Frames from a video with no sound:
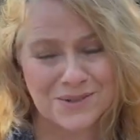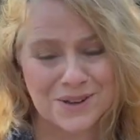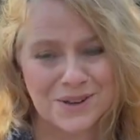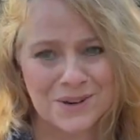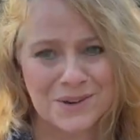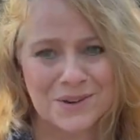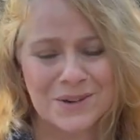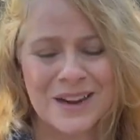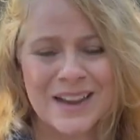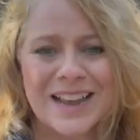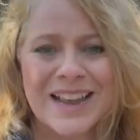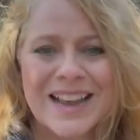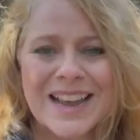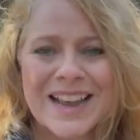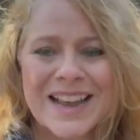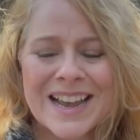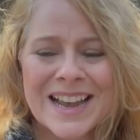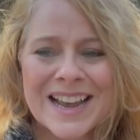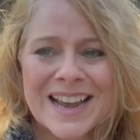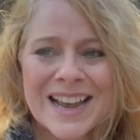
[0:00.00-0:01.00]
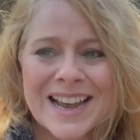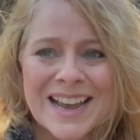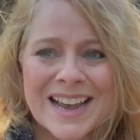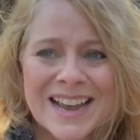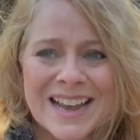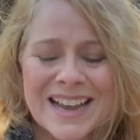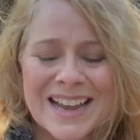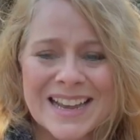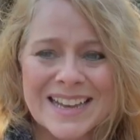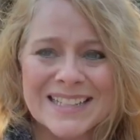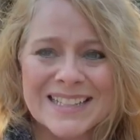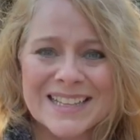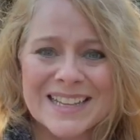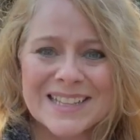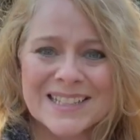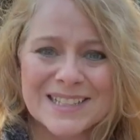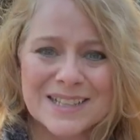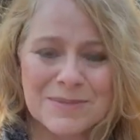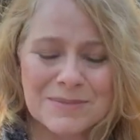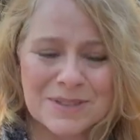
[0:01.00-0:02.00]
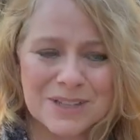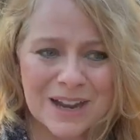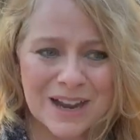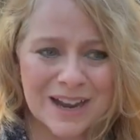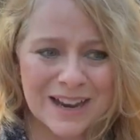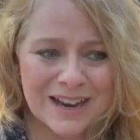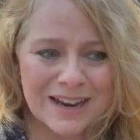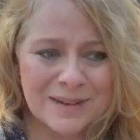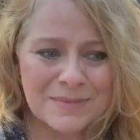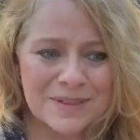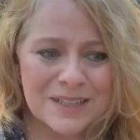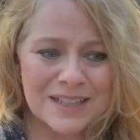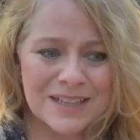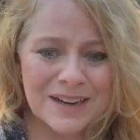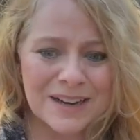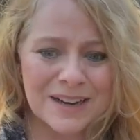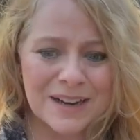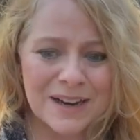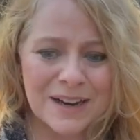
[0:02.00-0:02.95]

though, is that sometimes